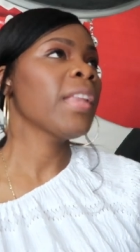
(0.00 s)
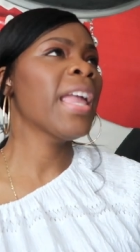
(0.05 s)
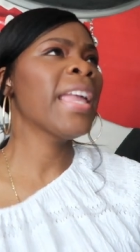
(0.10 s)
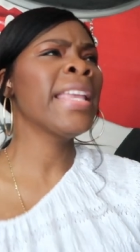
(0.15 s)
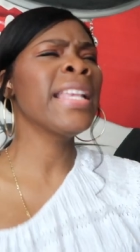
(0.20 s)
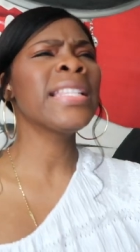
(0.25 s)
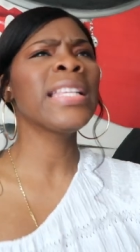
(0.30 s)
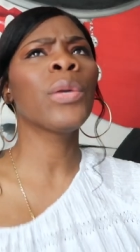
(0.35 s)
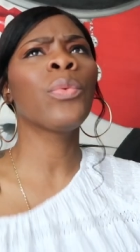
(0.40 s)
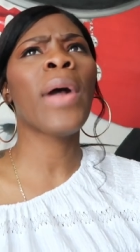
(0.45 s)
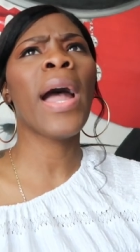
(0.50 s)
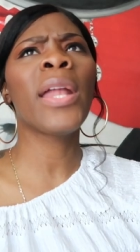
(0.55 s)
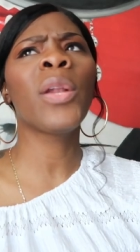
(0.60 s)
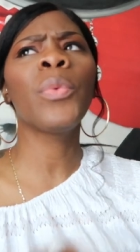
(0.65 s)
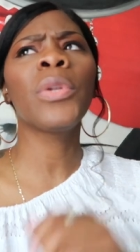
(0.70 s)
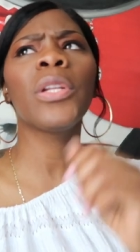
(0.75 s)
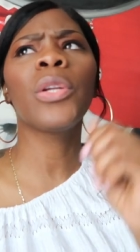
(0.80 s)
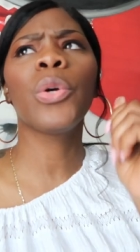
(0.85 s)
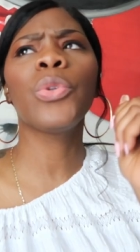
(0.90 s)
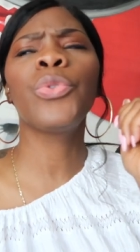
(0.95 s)
He's like, well, I don't
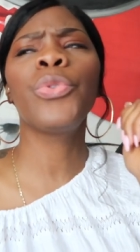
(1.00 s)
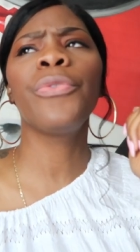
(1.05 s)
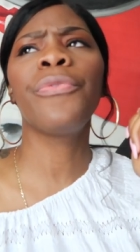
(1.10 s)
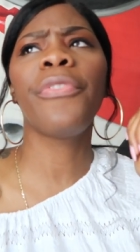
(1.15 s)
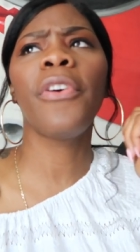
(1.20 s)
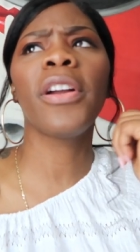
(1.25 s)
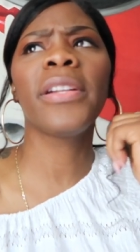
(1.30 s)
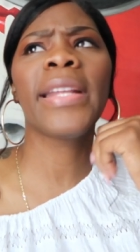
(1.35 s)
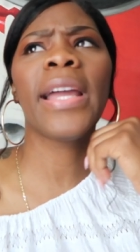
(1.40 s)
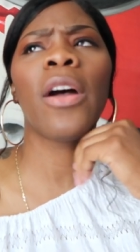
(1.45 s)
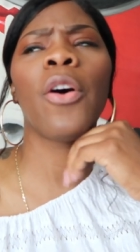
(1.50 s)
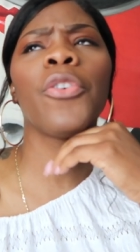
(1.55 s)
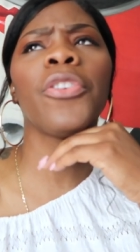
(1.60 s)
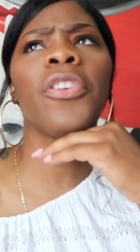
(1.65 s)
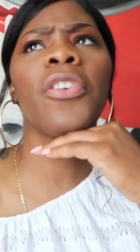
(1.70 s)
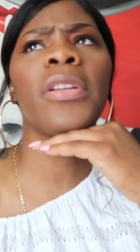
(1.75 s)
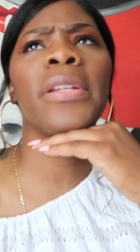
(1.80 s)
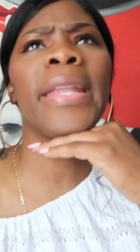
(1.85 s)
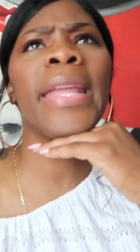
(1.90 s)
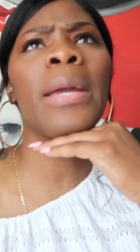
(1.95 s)
want to go too far down on
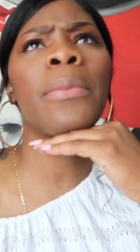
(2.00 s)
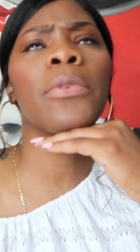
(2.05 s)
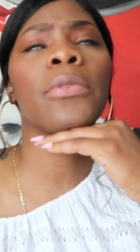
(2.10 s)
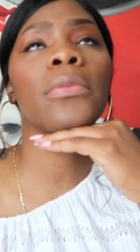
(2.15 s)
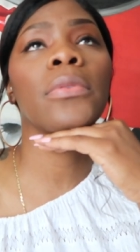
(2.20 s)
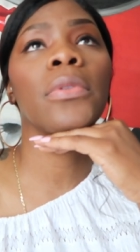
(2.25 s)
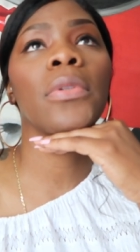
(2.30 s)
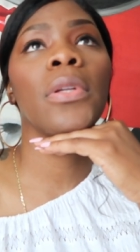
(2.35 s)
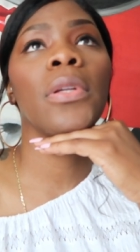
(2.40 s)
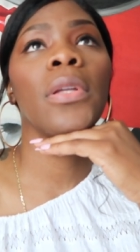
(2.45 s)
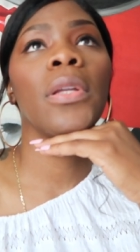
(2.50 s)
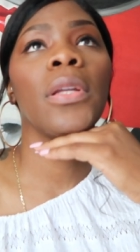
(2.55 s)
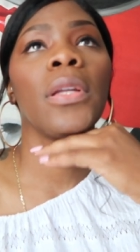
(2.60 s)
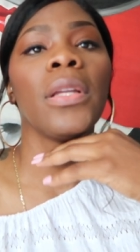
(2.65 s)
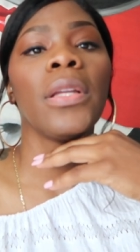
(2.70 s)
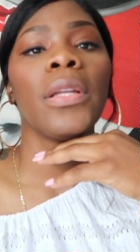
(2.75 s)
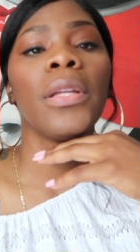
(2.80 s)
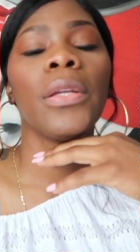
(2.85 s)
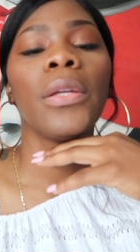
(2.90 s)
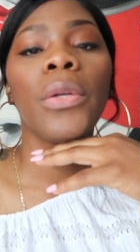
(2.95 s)
your enamel.
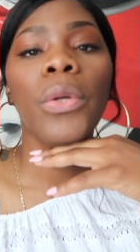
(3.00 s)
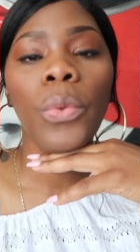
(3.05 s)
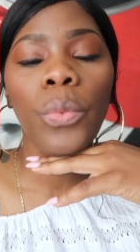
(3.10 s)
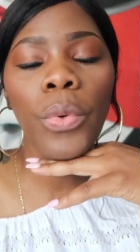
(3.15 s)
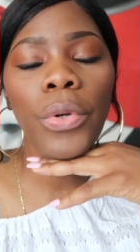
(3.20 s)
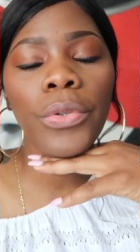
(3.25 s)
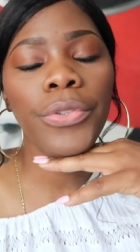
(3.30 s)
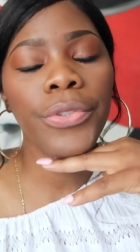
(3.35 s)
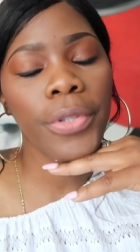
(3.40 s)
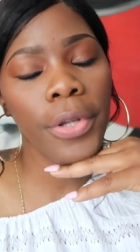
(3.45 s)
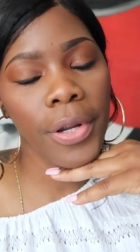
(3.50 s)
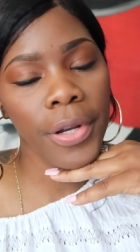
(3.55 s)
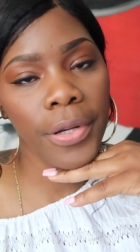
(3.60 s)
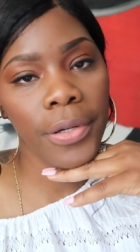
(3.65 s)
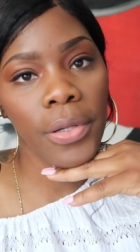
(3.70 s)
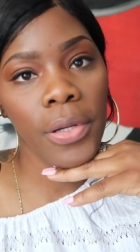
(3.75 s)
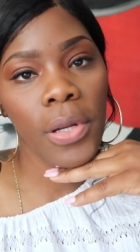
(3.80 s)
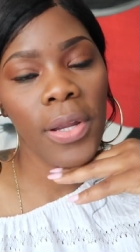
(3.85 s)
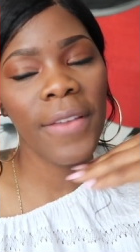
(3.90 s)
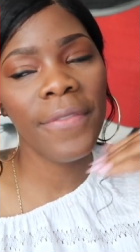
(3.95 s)
Well,
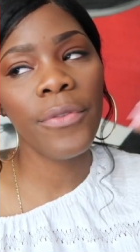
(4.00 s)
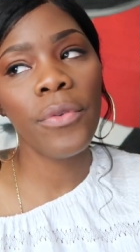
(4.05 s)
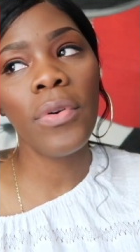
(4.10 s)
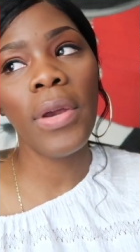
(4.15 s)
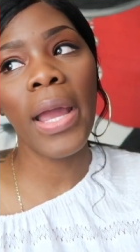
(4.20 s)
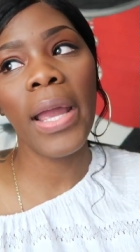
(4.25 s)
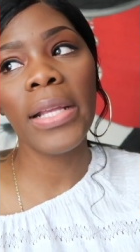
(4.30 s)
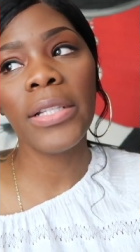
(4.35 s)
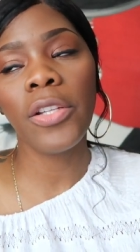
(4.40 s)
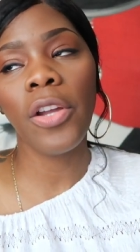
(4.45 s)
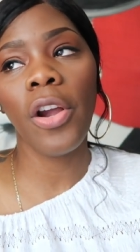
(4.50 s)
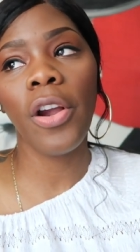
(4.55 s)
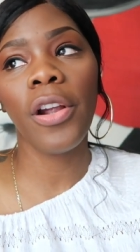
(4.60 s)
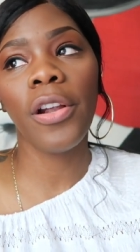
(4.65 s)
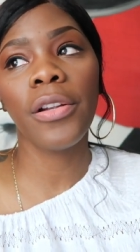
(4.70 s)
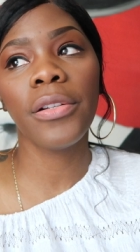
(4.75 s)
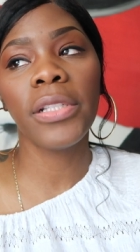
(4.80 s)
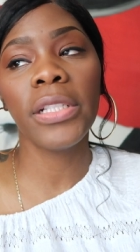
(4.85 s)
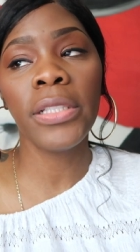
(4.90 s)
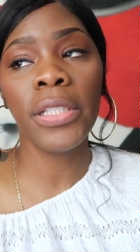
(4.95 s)
sir, if you guys
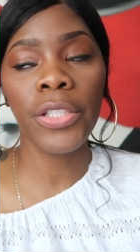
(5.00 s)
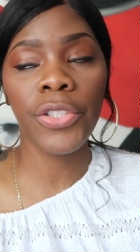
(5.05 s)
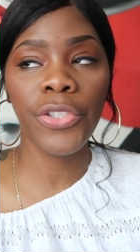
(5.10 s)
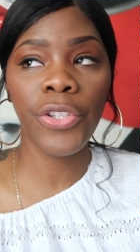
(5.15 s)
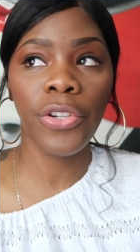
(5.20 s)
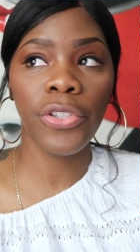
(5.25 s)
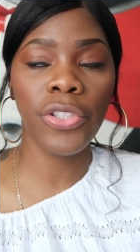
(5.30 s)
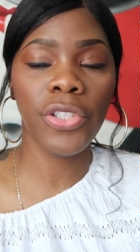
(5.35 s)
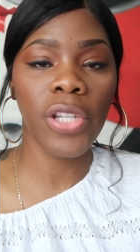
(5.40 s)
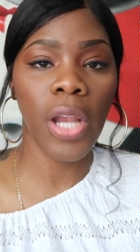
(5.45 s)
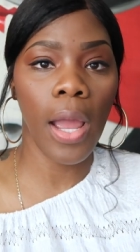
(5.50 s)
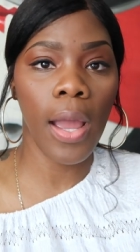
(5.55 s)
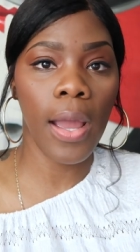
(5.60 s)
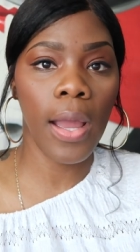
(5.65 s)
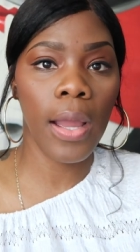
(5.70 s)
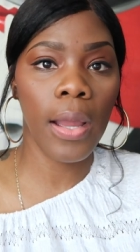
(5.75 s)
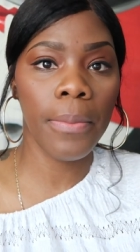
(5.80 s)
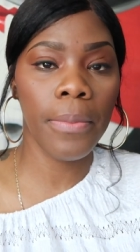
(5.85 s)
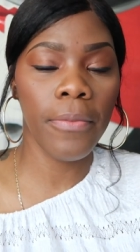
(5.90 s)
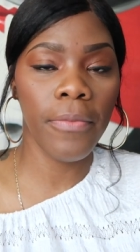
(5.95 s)
are, this is your
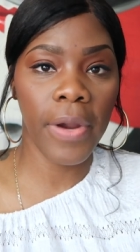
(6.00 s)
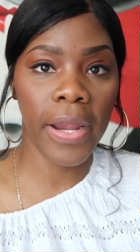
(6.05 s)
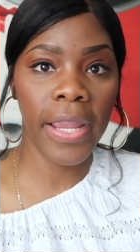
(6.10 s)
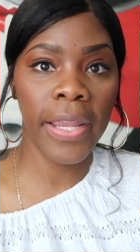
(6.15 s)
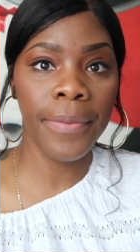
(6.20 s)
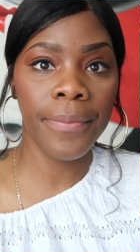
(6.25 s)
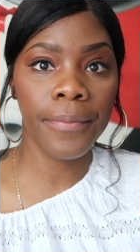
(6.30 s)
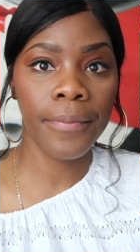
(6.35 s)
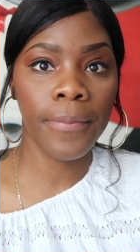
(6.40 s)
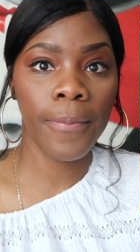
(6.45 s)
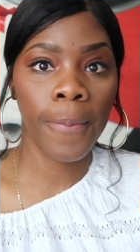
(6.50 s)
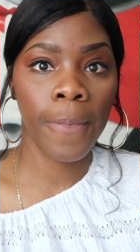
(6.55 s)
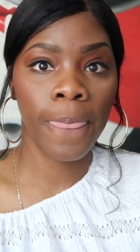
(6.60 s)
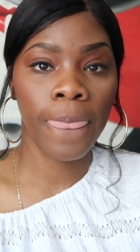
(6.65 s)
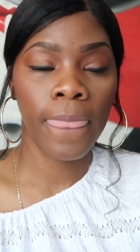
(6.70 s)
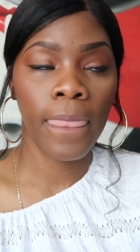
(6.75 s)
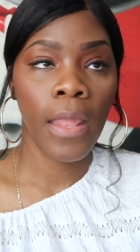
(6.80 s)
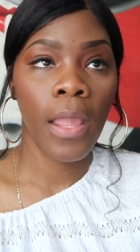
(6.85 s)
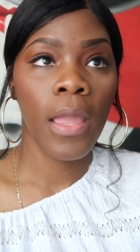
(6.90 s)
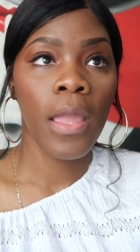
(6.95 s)
job, right?
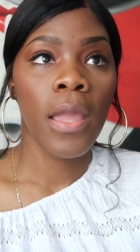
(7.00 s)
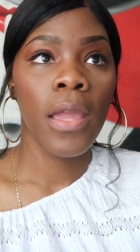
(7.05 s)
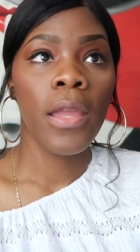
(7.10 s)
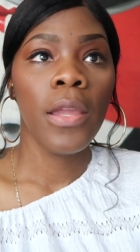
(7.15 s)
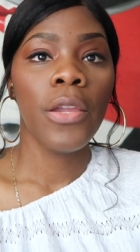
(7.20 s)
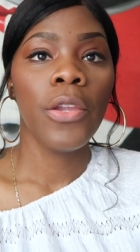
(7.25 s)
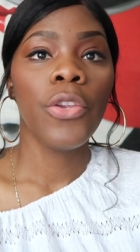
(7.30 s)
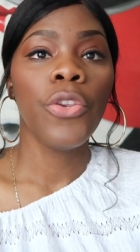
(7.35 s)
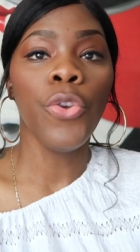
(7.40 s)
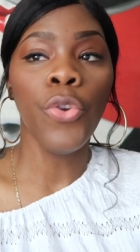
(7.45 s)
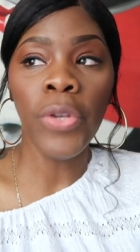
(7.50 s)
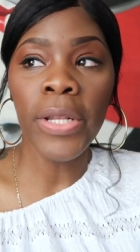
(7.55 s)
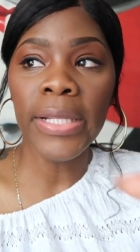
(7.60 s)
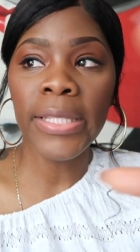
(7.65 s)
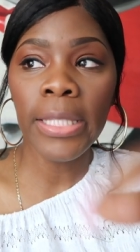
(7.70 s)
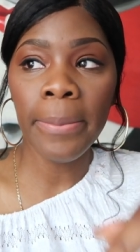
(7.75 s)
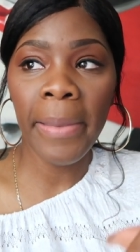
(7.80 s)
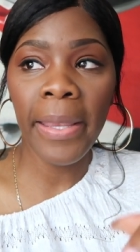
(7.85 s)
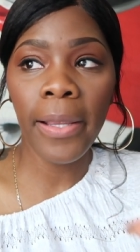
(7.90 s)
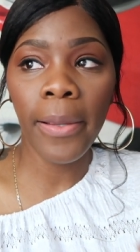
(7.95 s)
You
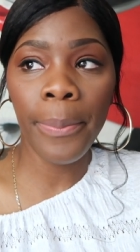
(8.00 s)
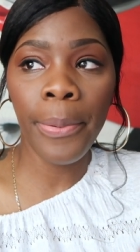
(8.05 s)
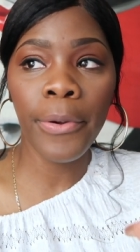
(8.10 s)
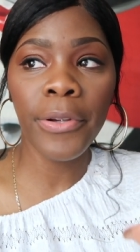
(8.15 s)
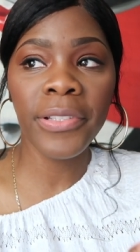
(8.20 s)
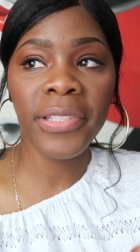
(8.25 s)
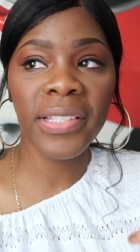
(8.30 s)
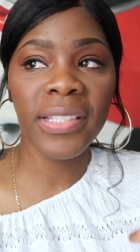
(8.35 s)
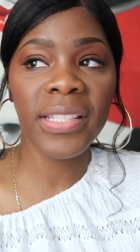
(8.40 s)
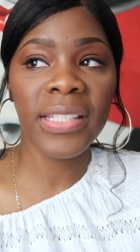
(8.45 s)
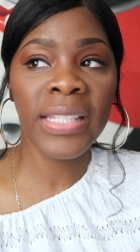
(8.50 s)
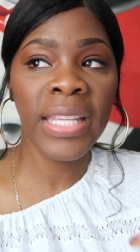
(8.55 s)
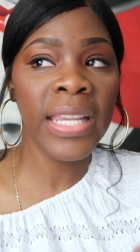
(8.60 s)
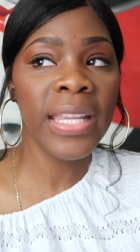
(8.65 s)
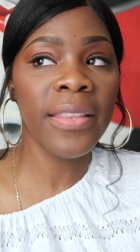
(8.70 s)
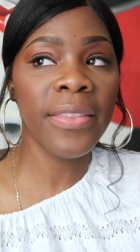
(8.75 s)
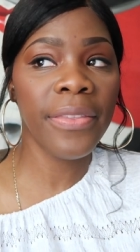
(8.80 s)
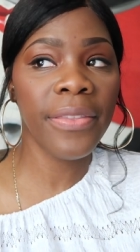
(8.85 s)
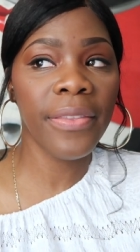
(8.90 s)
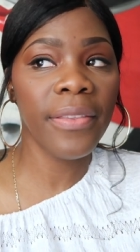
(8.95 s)
need to make a person's
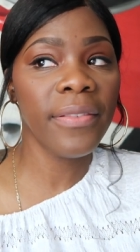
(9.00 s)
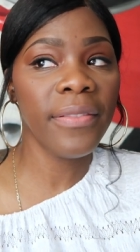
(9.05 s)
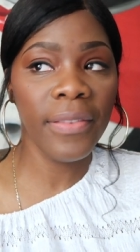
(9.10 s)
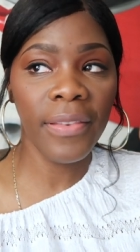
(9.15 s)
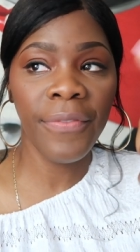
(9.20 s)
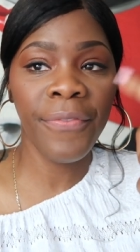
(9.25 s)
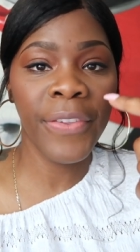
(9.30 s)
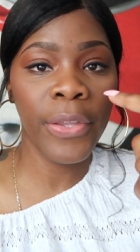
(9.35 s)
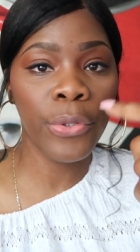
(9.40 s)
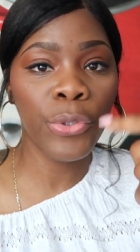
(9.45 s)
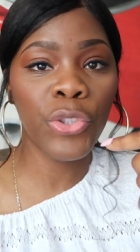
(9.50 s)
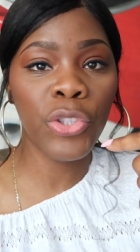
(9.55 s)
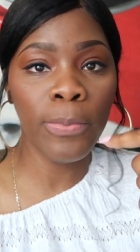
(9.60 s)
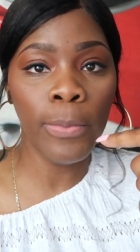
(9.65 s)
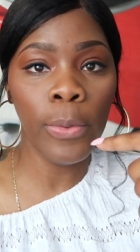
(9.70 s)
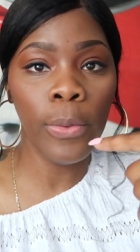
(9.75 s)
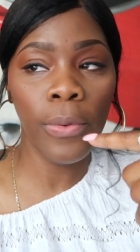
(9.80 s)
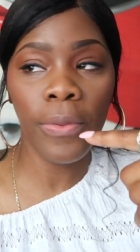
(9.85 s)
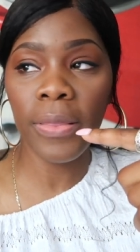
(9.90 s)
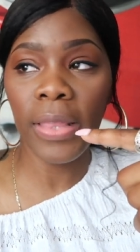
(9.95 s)
teeth feel
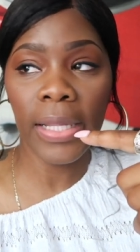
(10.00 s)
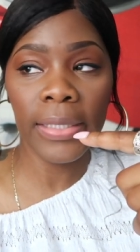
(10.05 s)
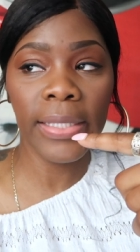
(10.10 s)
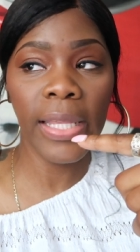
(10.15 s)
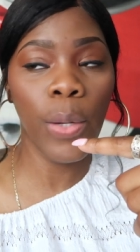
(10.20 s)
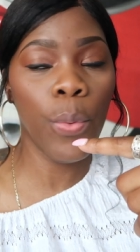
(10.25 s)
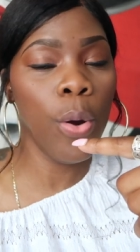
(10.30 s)
smooth like they